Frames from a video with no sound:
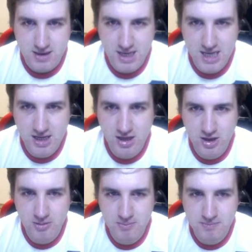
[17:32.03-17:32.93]

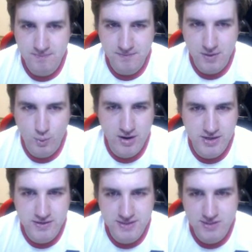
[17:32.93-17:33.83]
Um, where are you
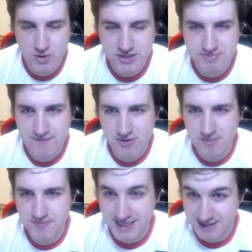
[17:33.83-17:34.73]
using these squads Matt? from?
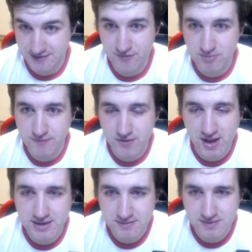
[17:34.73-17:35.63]
These are from
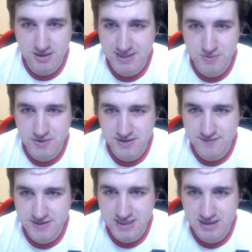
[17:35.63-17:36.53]
Futhead. They're the best ones I've
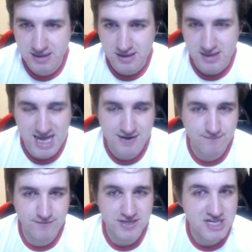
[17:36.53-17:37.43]
seen, and
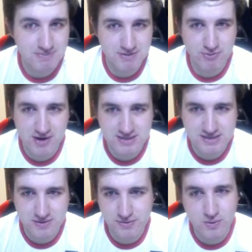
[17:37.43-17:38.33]
for the cheapest price.
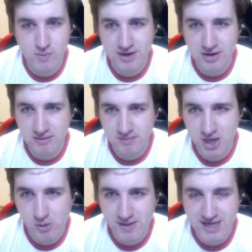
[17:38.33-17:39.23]
So I thought, why not
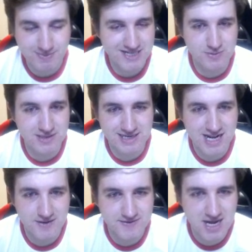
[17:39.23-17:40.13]
go with that? Especially with this
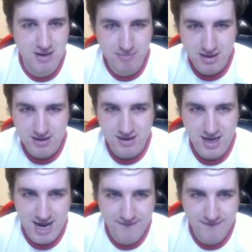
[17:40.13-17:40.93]
lack of time, I